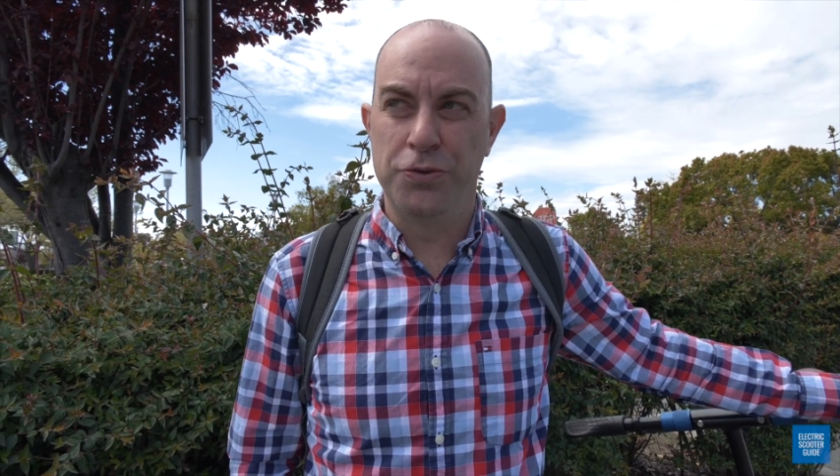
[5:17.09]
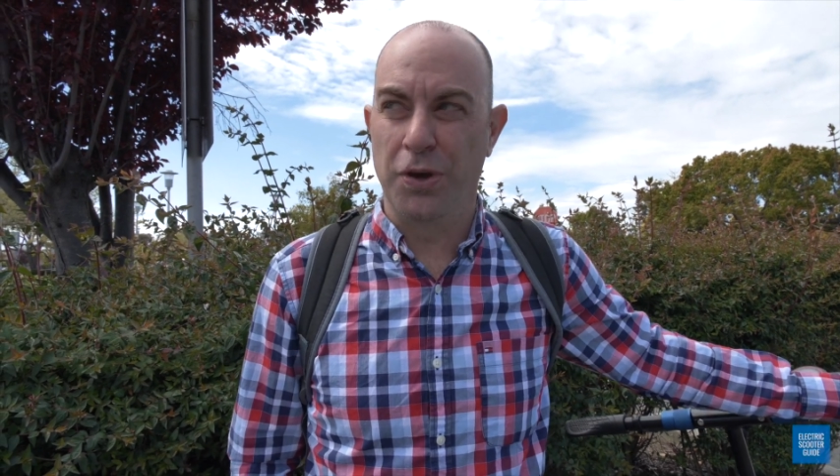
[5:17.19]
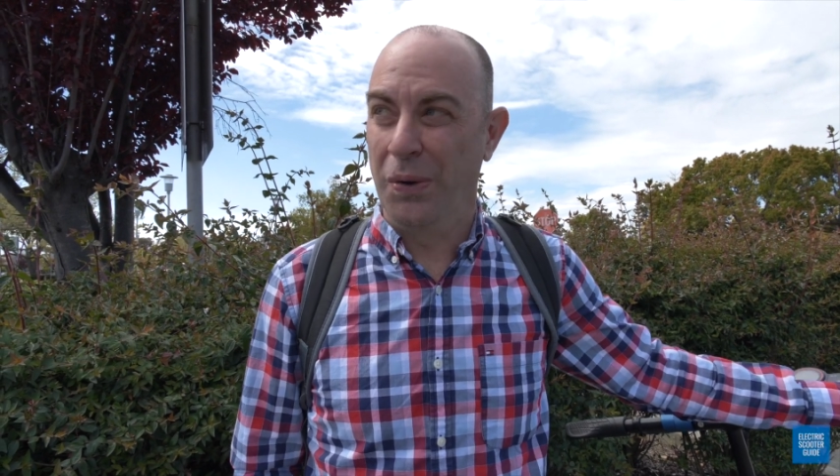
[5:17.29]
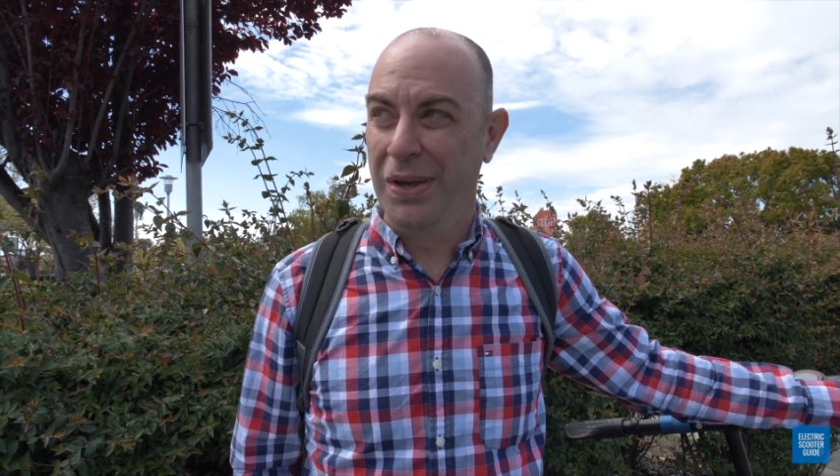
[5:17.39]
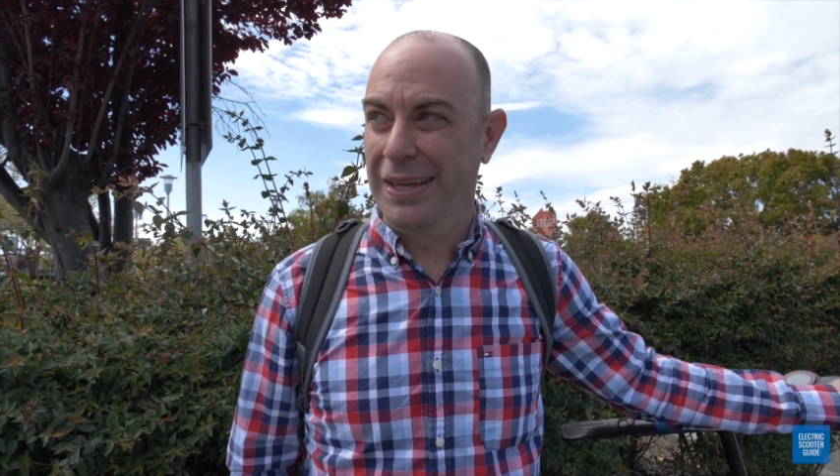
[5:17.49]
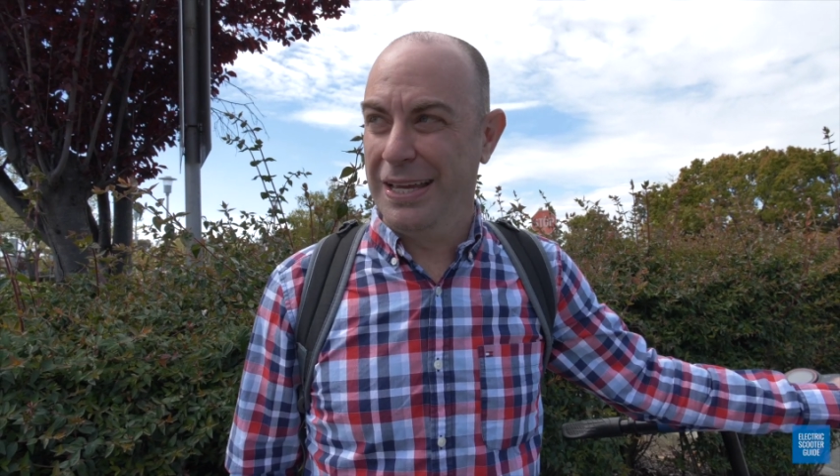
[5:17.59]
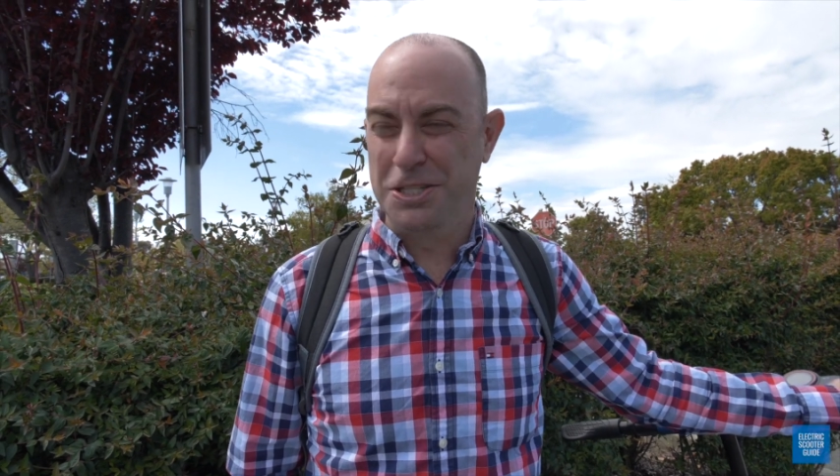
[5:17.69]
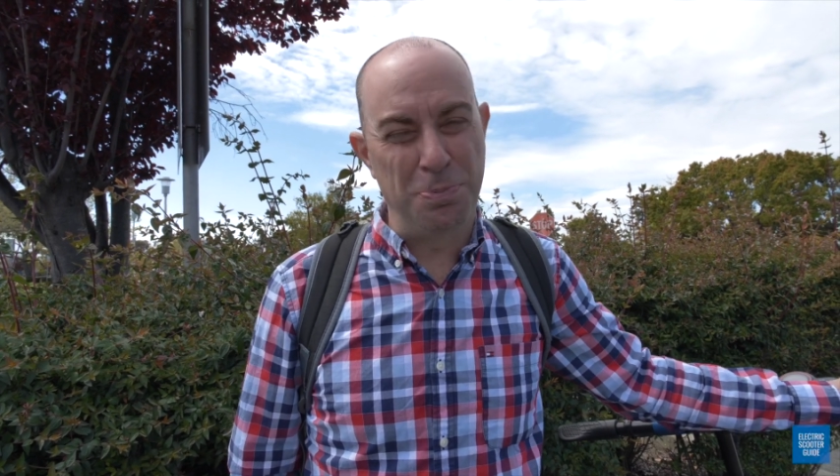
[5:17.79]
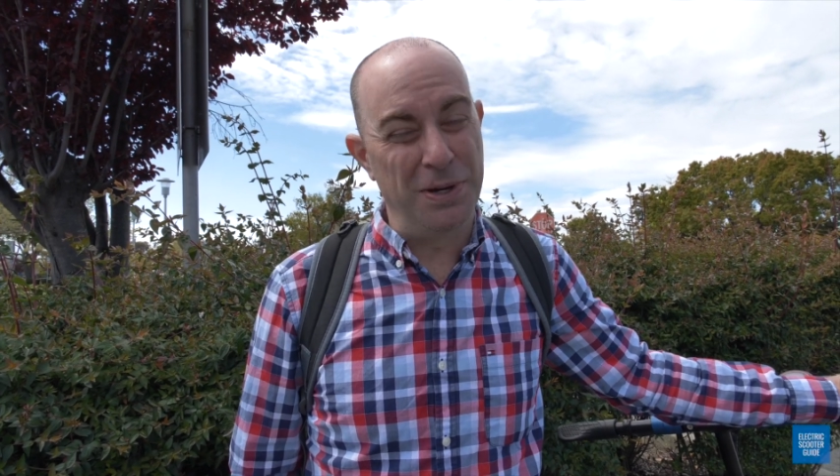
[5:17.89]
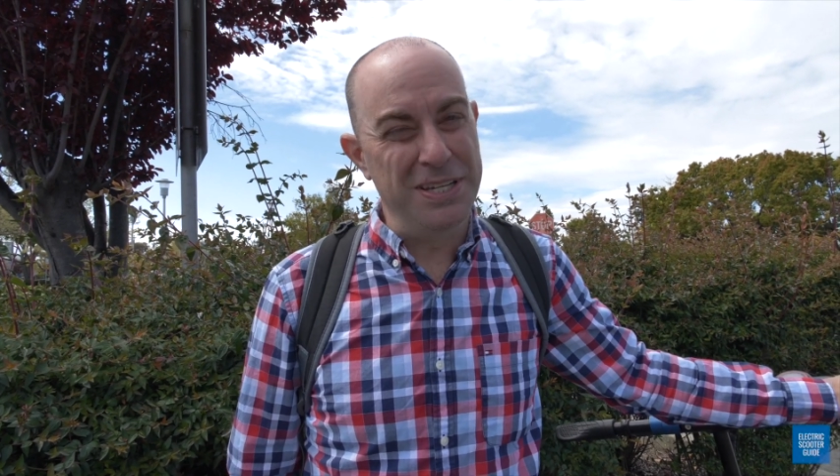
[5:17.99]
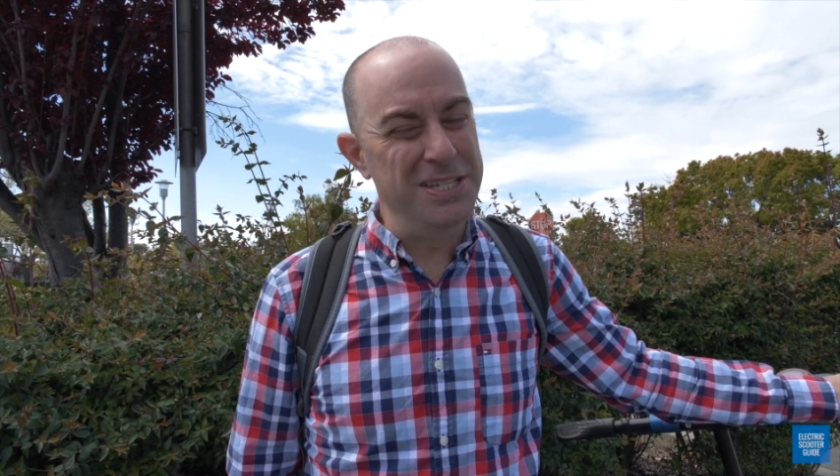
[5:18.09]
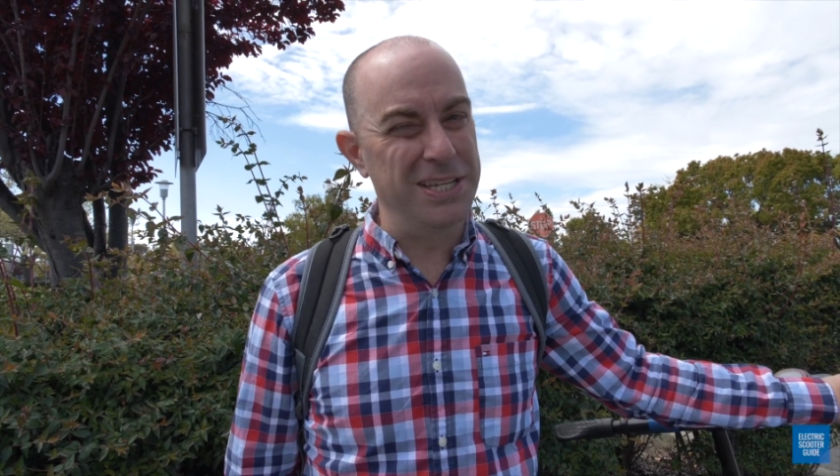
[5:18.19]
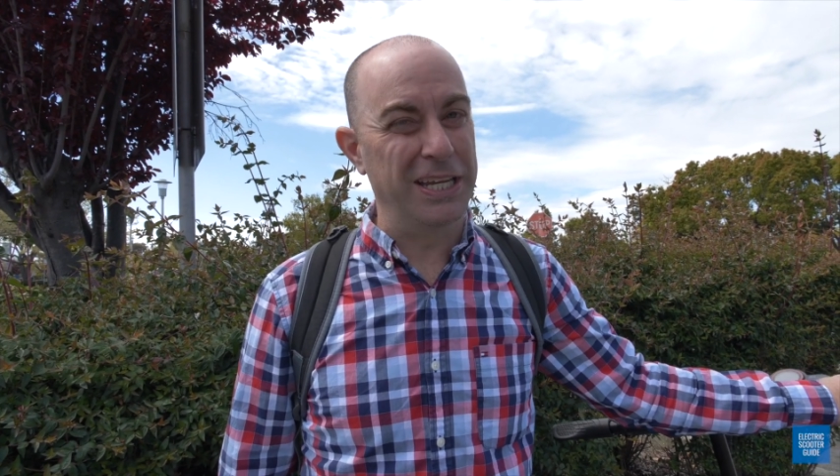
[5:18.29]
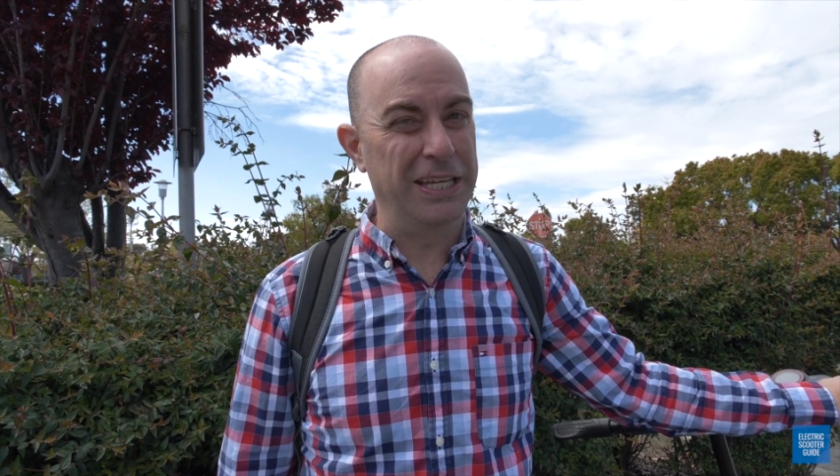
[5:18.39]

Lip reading: so it's pretty easy to